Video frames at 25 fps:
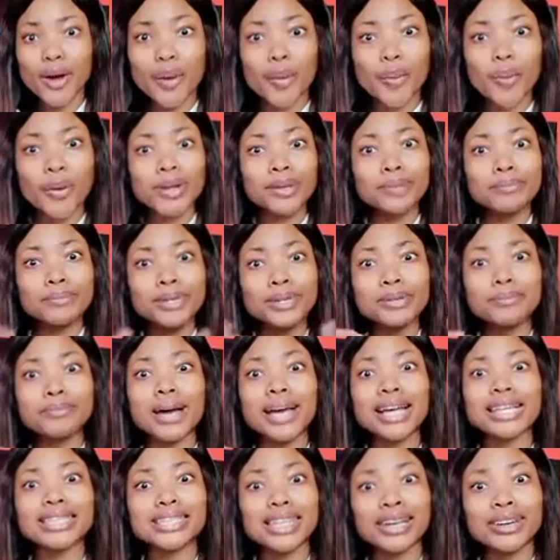when me,
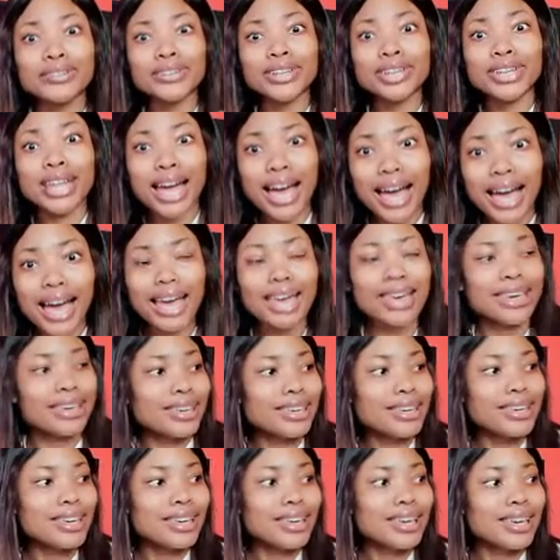myself, and I
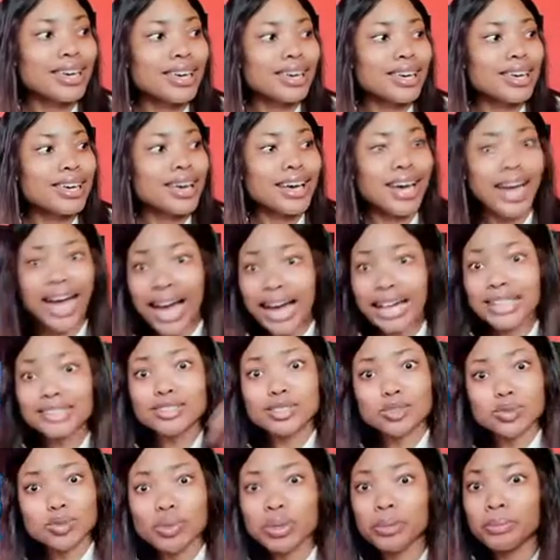can't
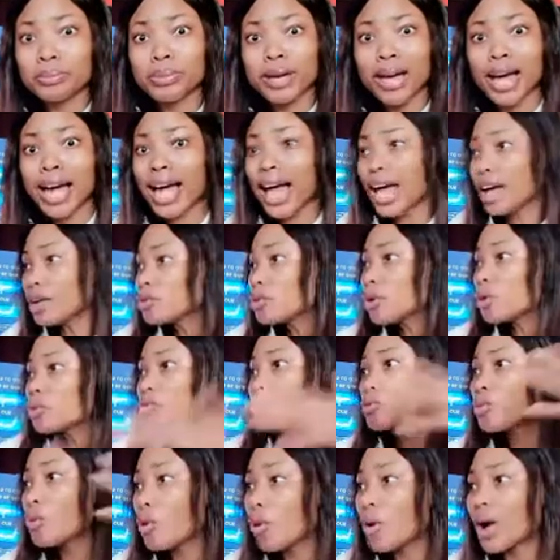swim? I
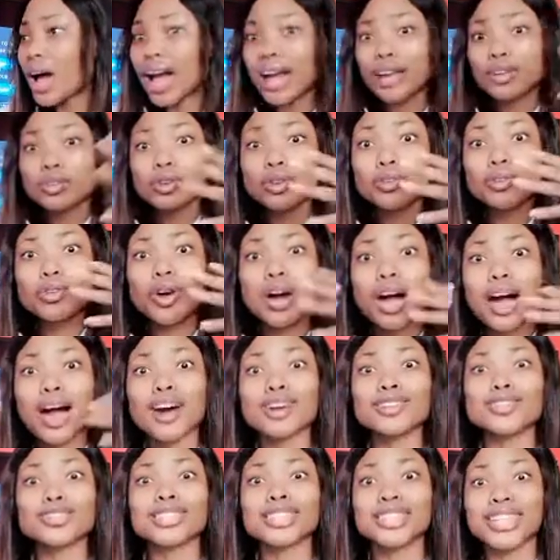don't know
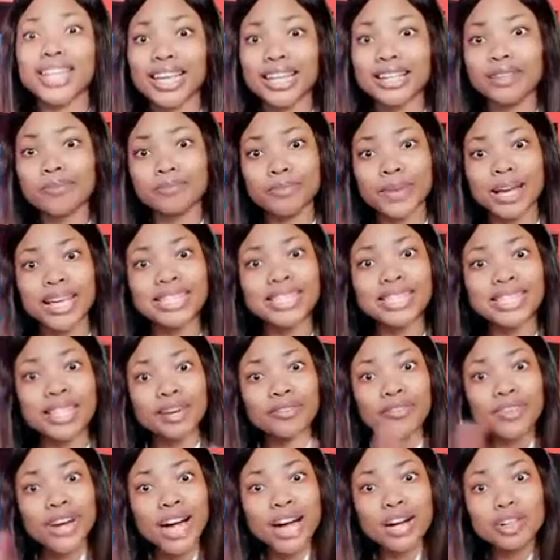how to get
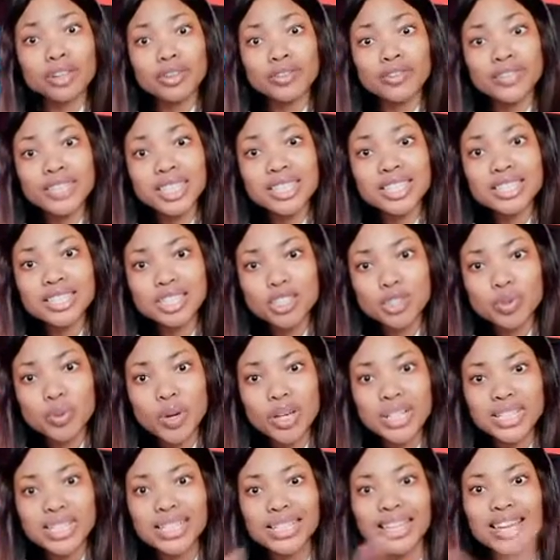myself out of that
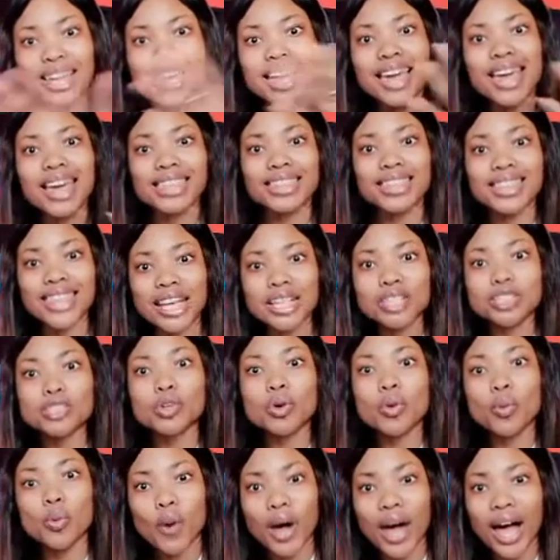situation. That's
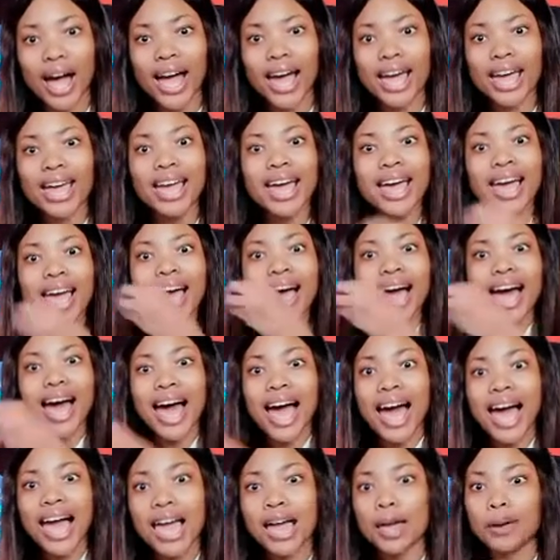why
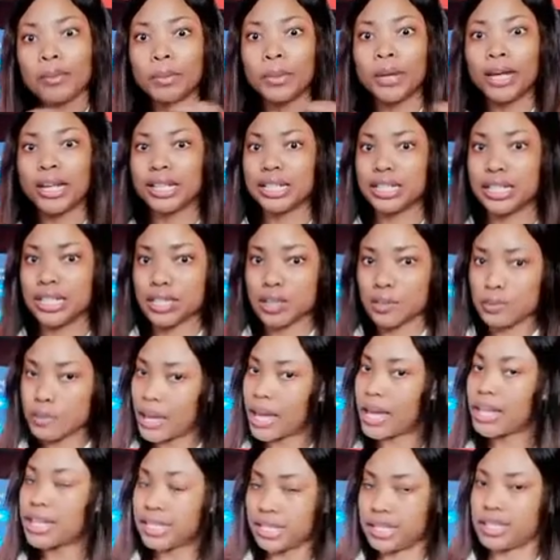I am
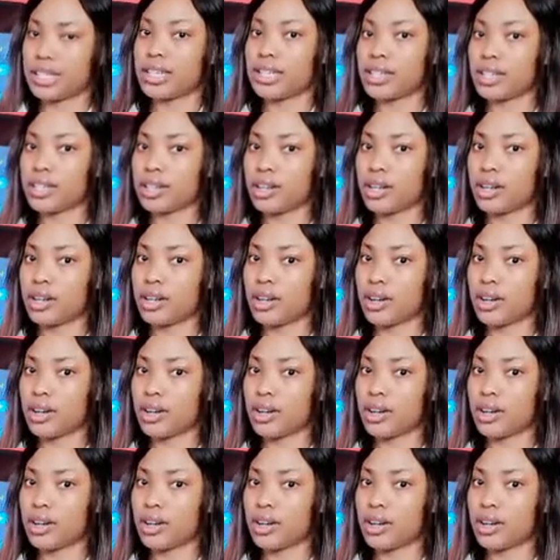depending